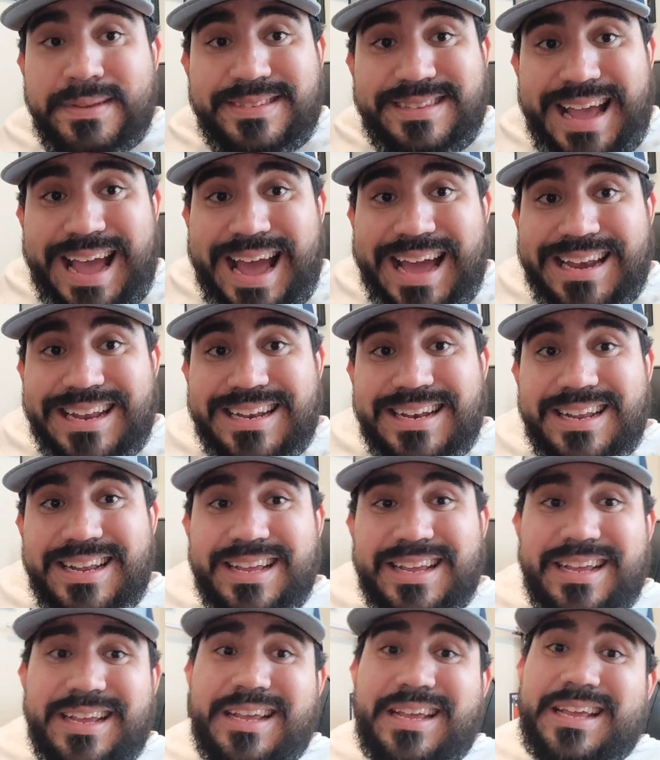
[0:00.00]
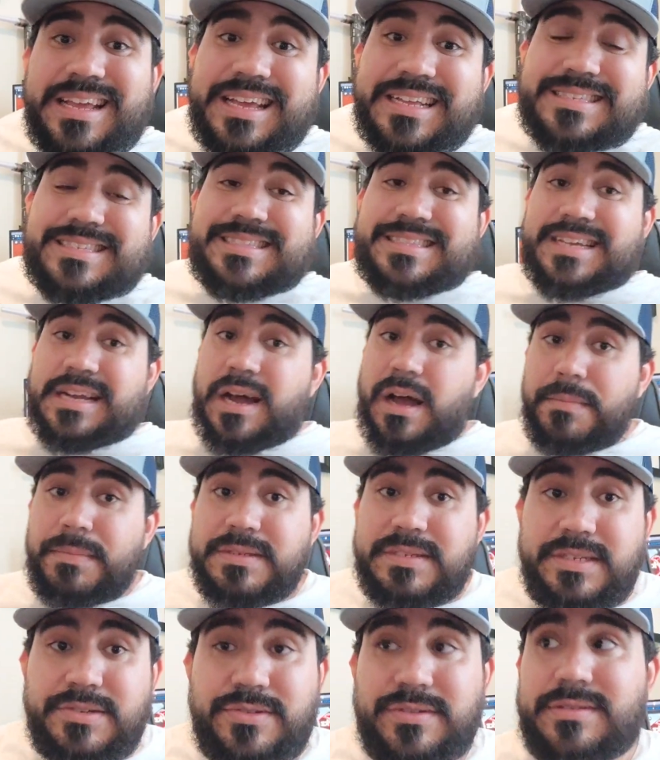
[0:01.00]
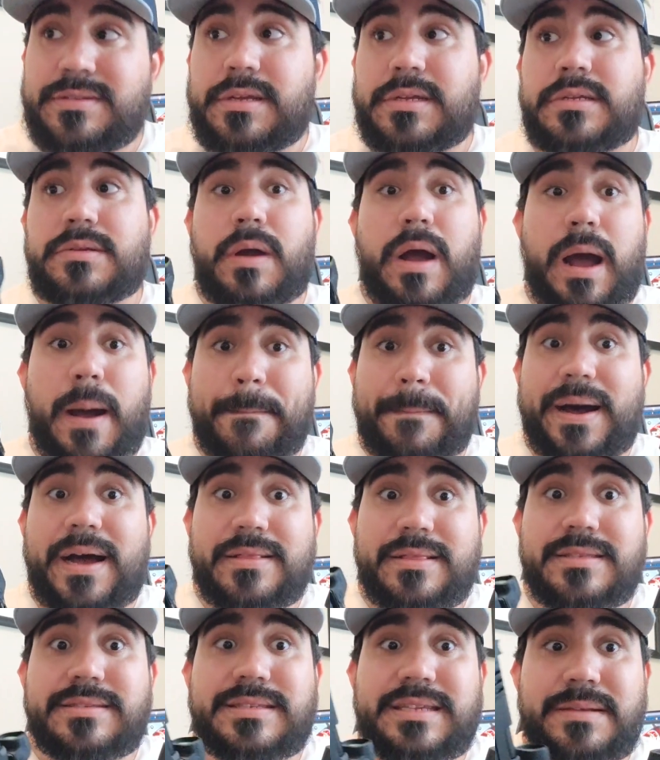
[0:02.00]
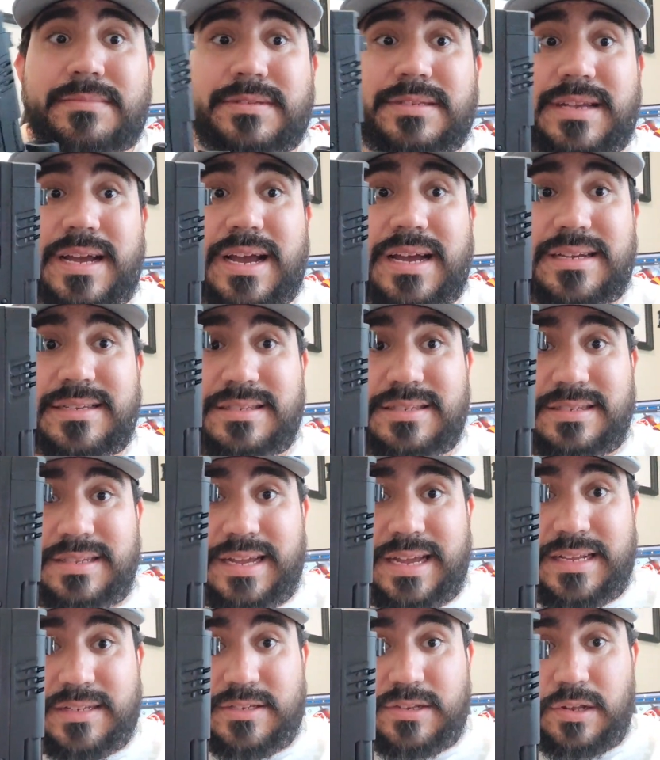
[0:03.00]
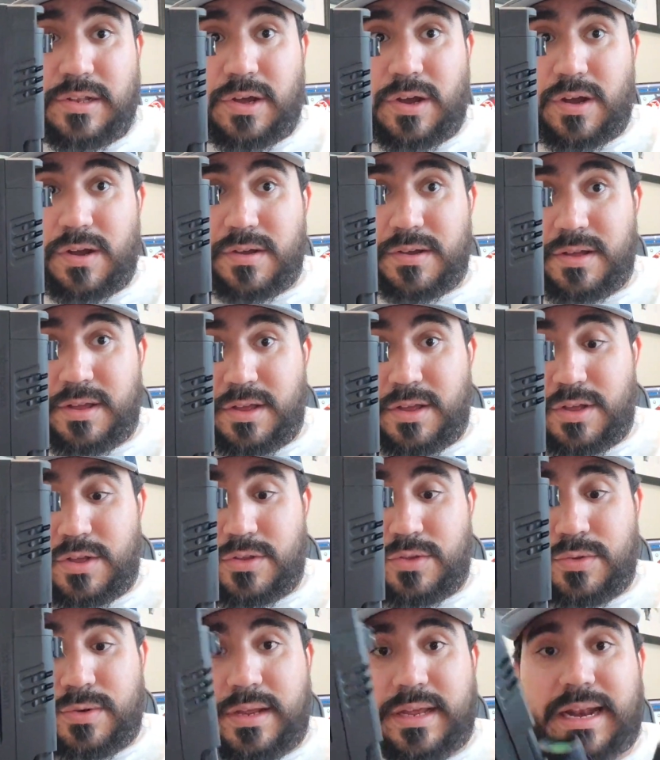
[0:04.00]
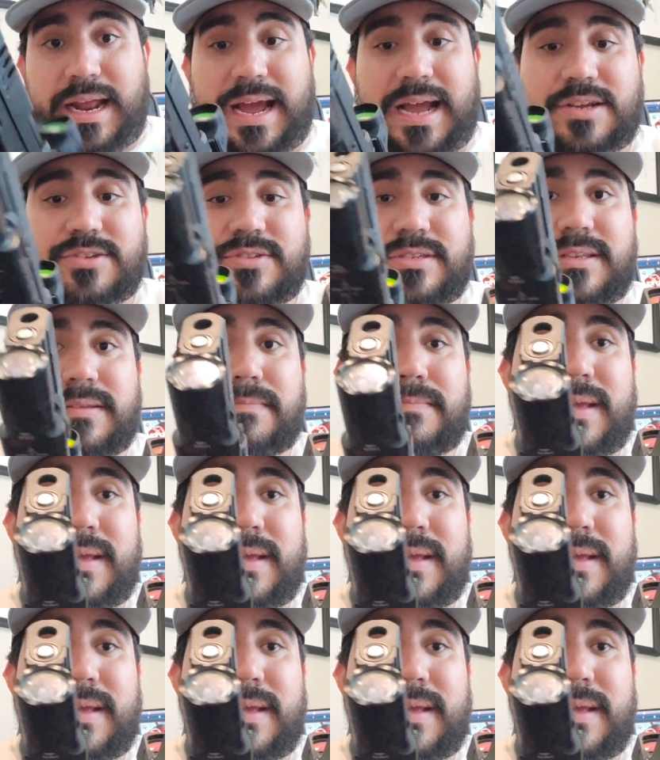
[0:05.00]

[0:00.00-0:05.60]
is added, the compensator is like about the same size. It's long, dude. It actually